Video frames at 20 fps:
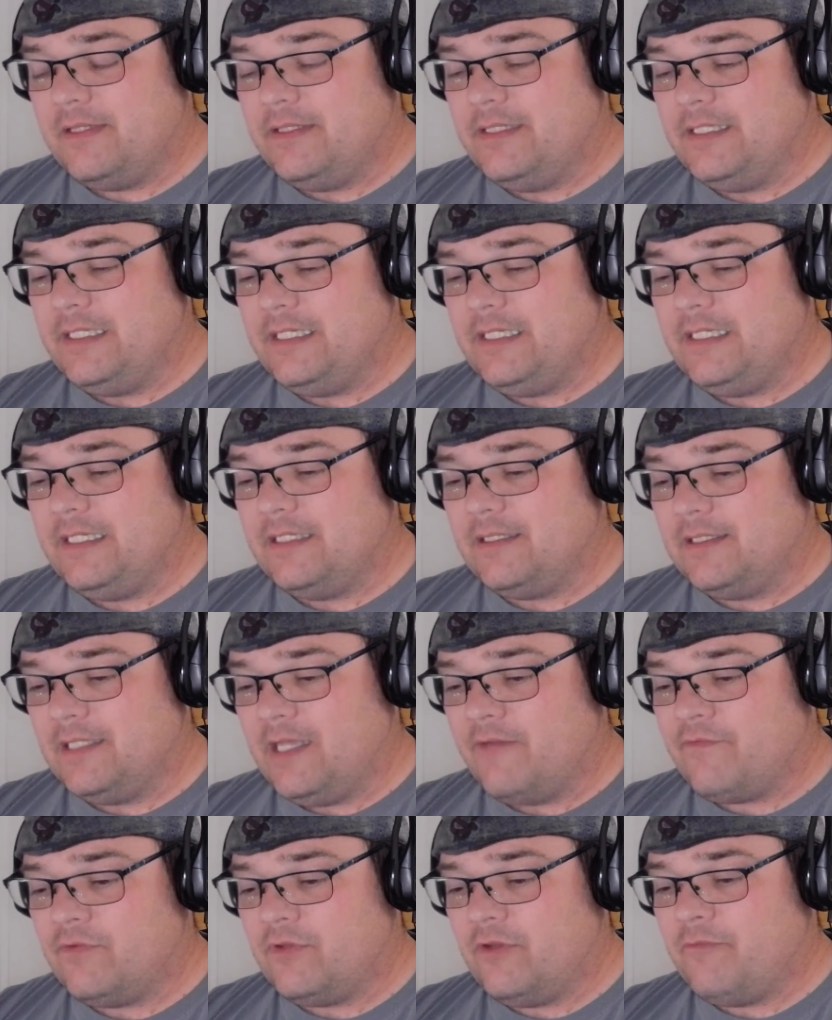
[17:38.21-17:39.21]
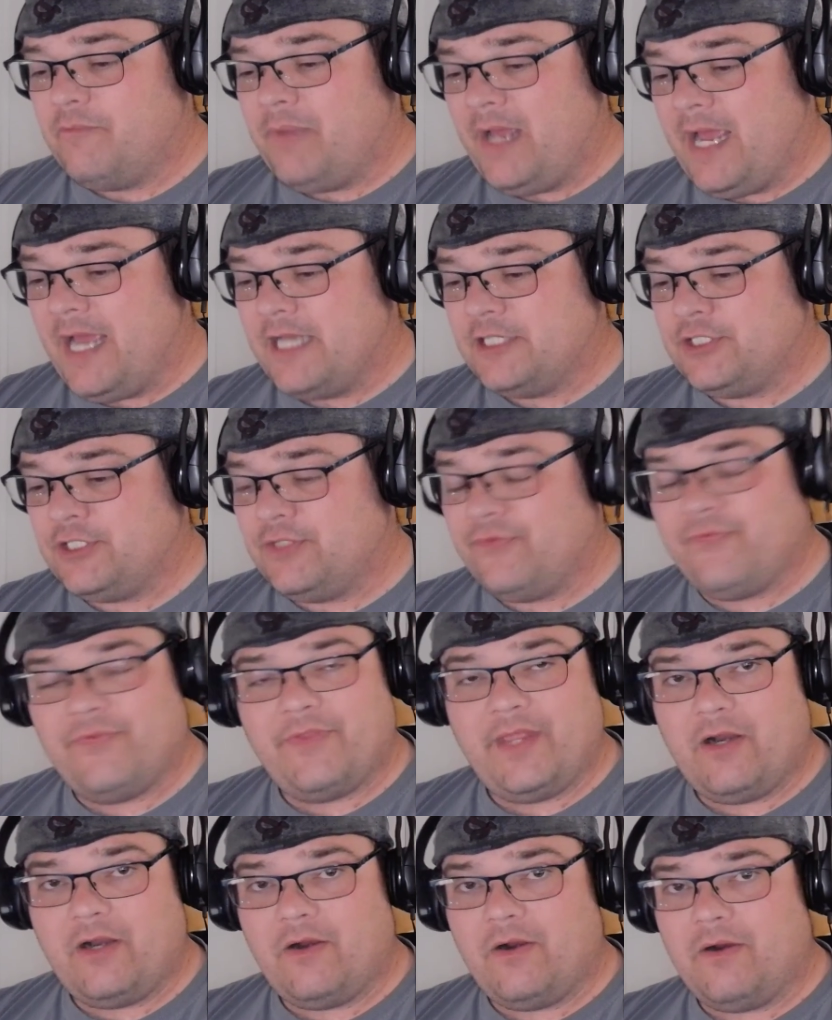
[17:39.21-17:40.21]
the level of passion
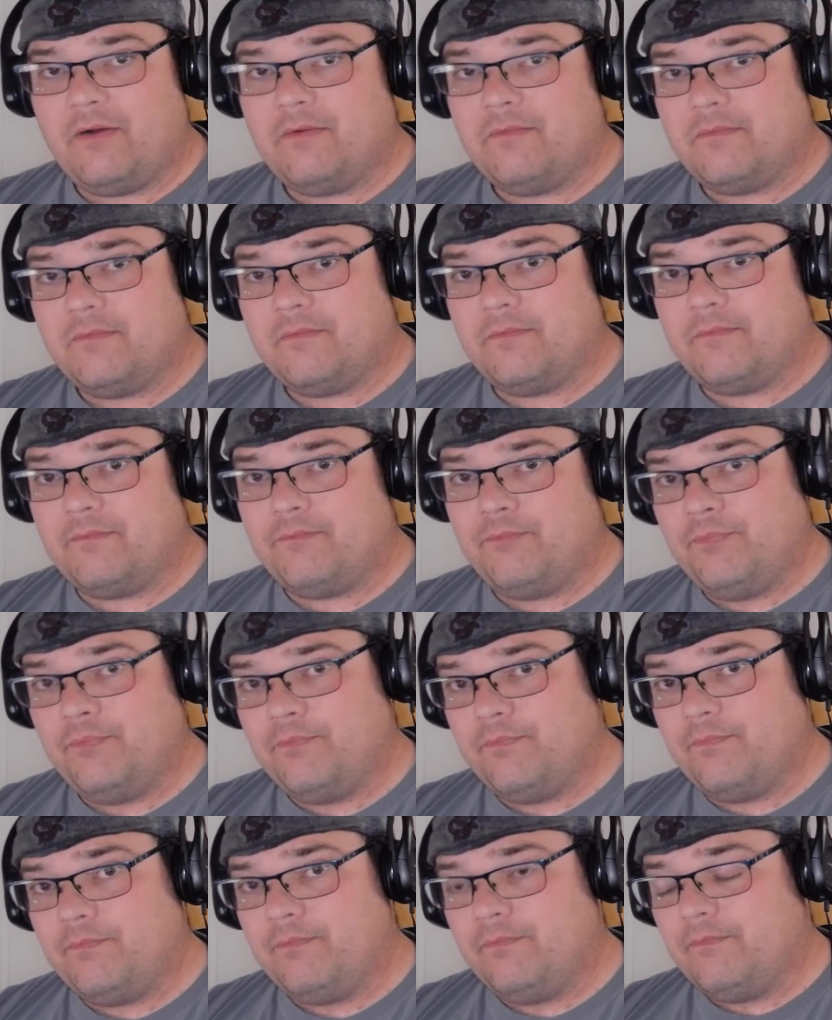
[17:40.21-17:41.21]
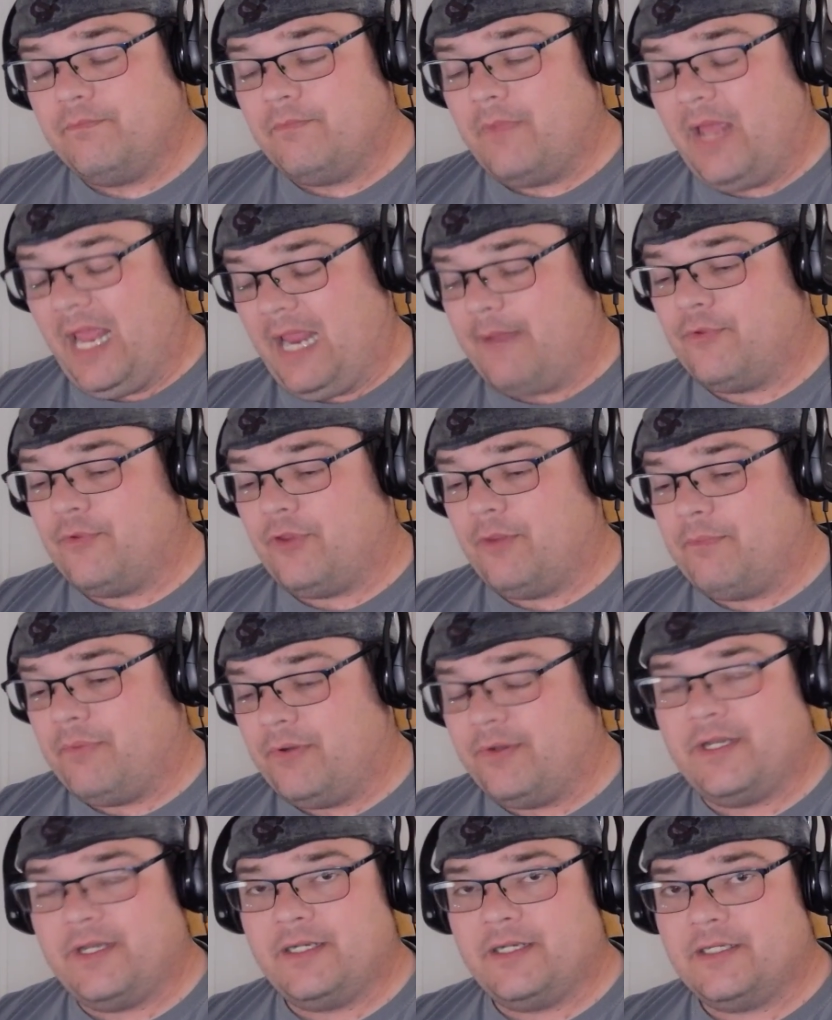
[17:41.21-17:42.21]
they're able to
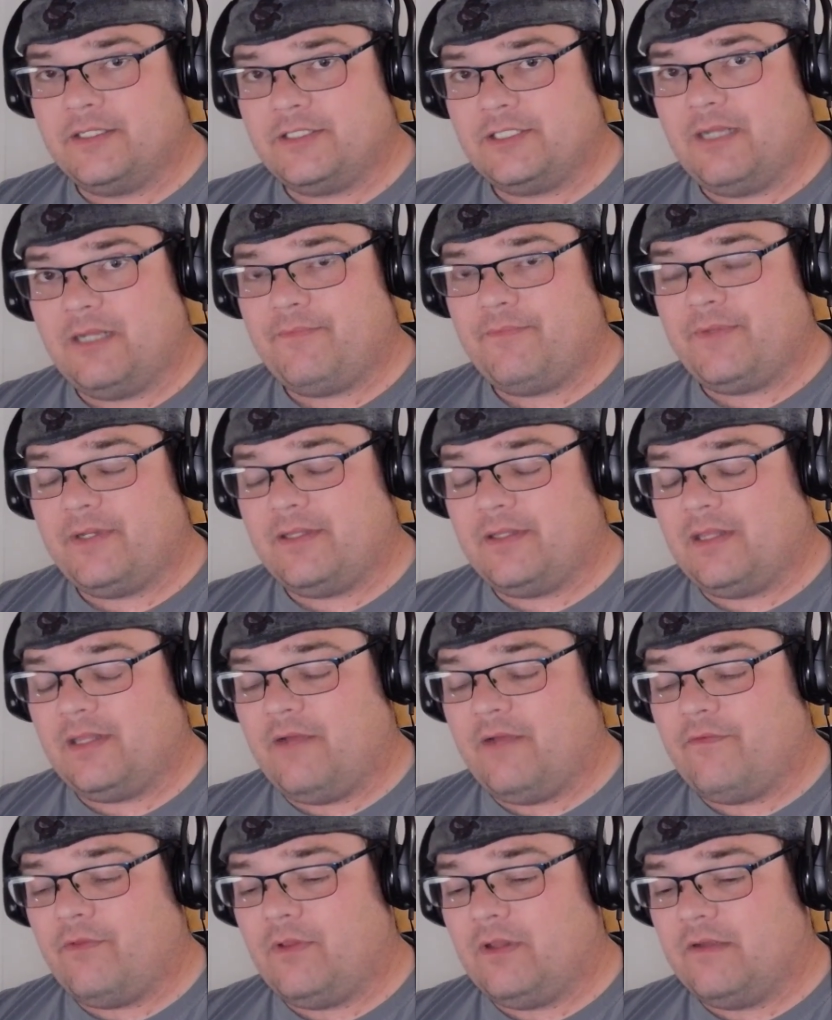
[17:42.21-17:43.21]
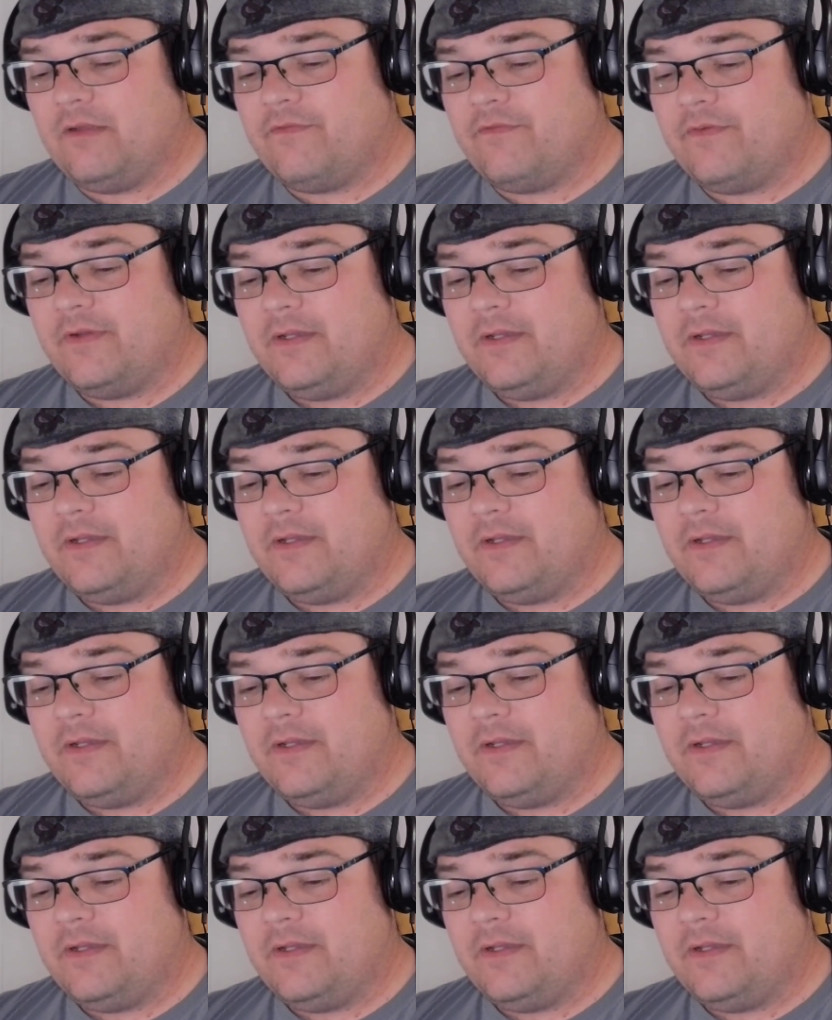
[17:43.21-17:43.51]
put into something, and the level of